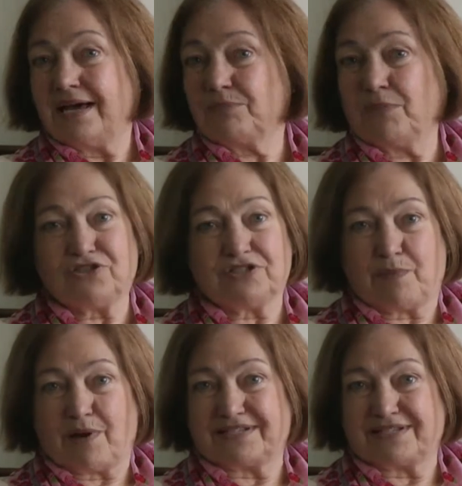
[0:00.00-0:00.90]
as much as
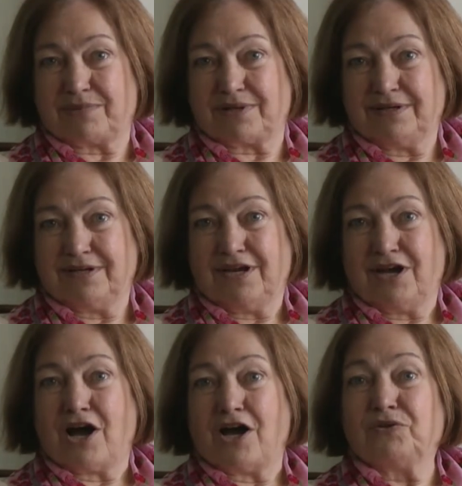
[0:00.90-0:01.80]
possible
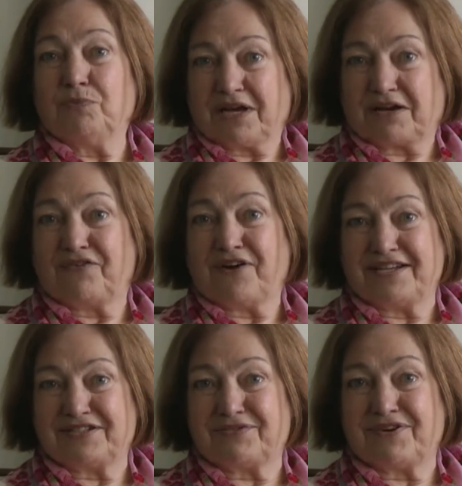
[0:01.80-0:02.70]
to make
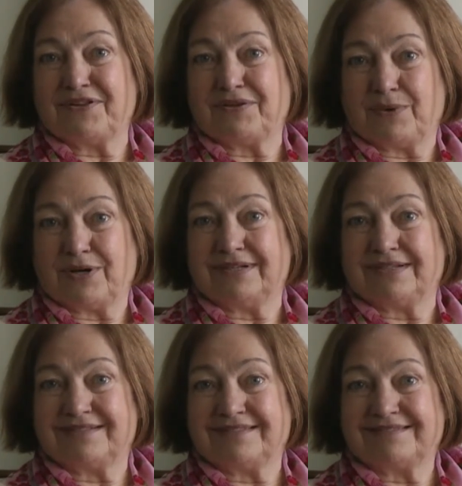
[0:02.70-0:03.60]
friends around the world.